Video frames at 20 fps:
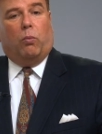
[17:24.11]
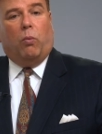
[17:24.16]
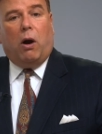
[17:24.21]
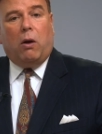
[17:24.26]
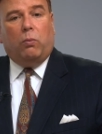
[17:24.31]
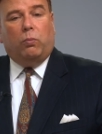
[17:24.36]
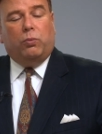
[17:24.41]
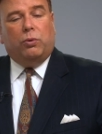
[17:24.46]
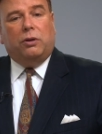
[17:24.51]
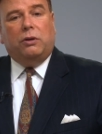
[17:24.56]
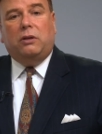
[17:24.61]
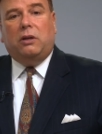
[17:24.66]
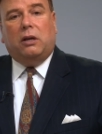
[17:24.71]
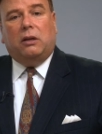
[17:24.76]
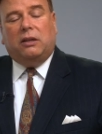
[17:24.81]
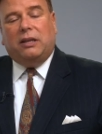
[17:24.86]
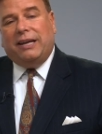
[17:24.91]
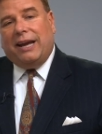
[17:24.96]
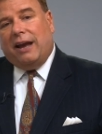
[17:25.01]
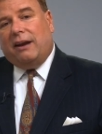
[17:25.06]
What would
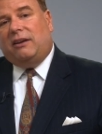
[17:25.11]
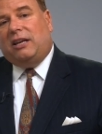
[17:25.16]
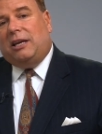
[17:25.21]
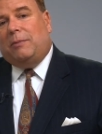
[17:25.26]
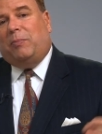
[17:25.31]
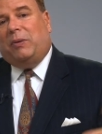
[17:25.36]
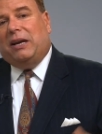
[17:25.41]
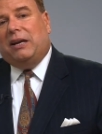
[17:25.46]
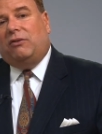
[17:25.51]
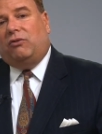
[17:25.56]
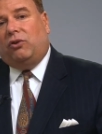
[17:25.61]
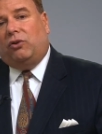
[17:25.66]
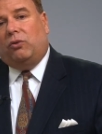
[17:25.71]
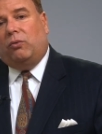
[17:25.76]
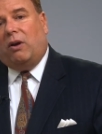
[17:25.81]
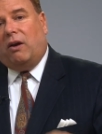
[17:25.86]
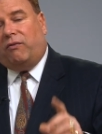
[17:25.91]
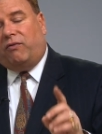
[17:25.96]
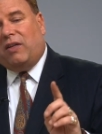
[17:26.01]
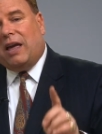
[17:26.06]
the NDP
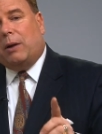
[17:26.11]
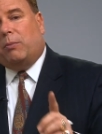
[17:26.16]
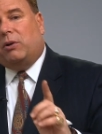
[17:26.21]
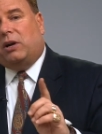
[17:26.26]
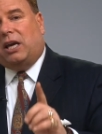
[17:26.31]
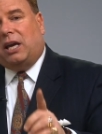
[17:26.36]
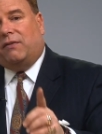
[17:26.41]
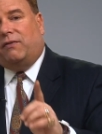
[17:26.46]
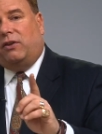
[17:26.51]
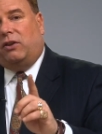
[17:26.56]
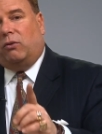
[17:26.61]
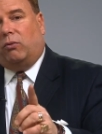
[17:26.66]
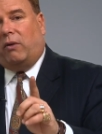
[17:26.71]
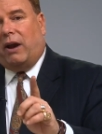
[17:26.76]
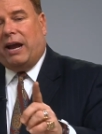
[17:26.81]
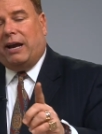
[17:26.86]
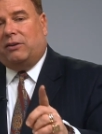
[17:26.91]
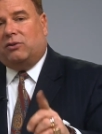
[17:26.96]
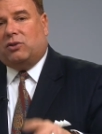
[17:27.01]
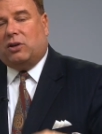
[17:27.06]
do if they were given the
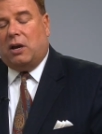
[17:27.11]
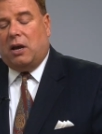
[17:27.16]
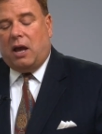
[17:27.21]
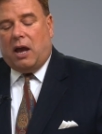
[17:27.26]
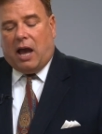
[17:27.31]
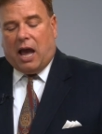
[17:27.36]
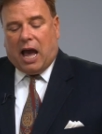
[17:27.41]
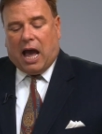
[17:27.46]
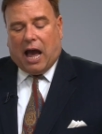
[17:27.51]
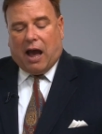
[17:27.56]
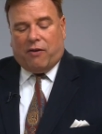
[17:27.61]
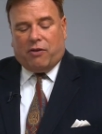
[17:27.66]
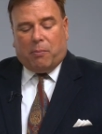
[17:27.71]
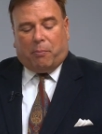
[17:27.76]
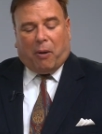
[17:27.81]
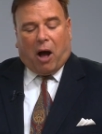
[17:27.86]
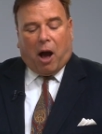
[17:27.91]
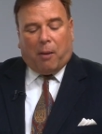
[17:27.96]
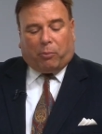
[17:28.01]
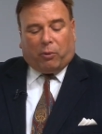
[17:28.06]
reins? Uh, the
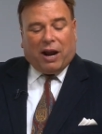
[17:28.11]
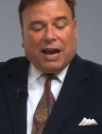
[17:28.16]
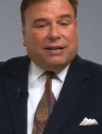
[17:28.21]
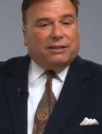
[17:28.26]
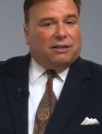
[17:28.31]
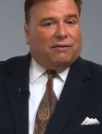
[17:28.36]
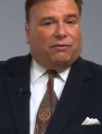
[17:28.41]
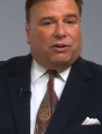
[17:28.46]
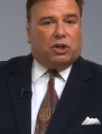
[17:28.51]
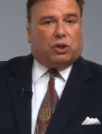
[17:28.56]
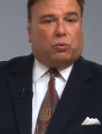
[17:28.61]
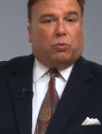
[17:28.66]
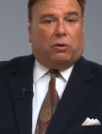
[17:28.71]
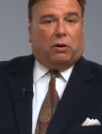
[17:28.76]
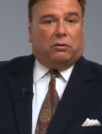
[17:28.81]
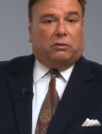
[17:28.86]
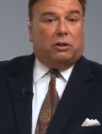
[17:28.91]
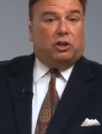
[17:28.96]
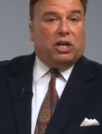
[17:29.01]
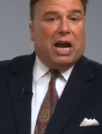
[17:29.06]
Bob Raes of this
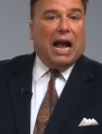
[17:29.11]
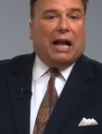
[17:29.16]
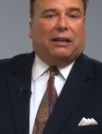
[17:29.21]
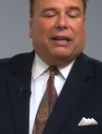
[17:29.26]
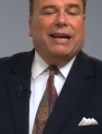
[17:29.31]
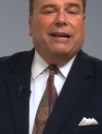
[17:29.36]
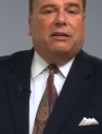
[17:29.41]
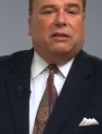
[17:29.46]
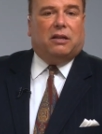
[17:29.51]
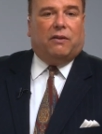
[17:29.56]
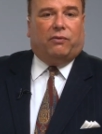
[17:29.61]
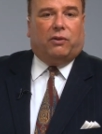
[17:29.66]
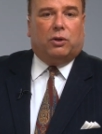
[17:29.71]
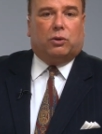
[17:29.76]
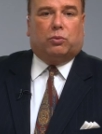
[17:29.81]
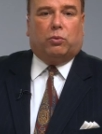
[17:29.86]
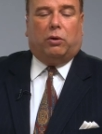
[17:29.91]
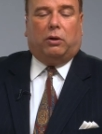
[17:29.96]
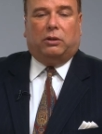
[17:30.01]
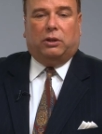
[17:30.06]
world, the Jack Laytons of
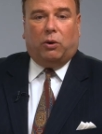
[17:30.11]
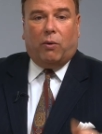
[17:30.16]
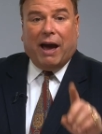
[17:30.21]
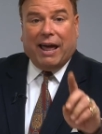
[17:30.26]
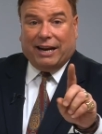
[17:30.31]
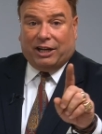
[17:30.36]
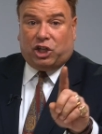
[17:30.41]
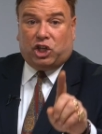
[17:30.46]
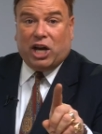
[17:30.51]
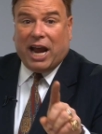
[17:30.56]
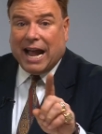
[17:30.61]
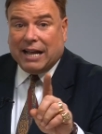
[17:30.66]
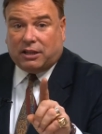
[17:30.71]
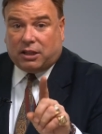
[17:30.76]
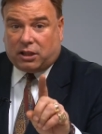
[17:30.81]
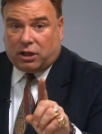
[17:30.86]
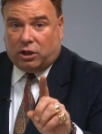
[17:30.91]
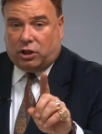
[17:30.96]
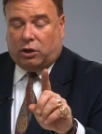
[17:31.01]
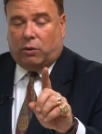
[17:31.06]
this world, who had a
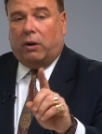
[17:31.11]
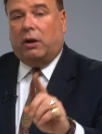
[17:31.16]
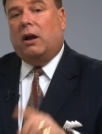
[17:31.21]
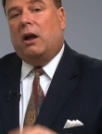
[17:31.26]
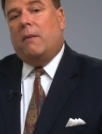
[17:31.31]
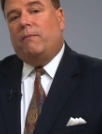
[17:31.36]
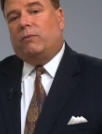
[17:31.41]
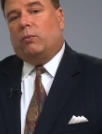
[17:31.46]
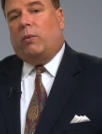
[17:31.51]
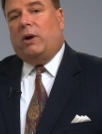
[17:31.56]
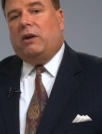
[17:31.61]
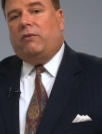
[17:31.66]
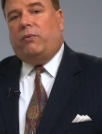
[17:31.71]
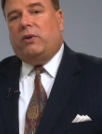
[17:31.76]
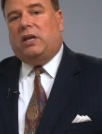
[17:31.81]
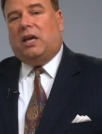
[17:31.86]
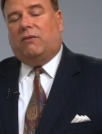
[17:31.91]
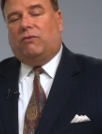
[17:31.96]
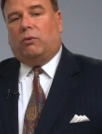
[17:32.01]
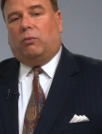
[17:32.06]
chance to do it. What if
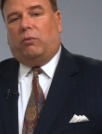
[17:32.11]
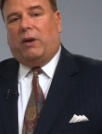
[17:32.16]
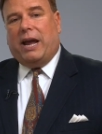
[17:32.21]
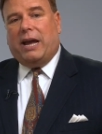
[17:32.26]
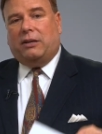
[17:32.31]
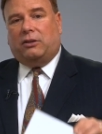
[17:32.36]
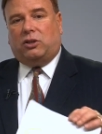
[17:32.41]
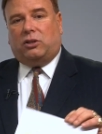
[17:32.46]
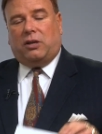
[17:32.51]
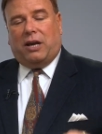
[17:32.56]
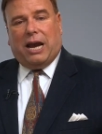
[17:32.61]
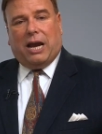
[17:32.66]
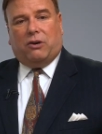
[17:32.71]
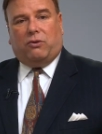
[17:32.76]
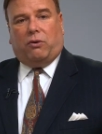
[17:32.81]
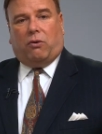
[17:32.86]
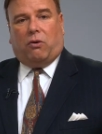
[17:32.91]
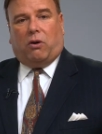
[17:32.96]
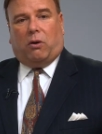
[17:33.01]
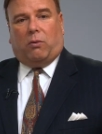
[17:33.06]
we give the reins to
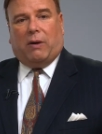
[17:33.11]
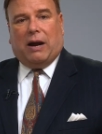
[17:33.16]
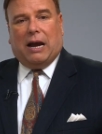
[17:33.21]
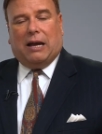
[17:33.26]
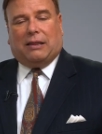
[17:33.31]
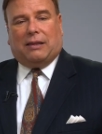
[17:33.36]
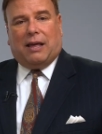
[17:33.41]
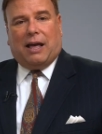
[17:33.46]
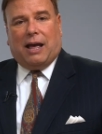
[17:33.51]
Andrew Horrath?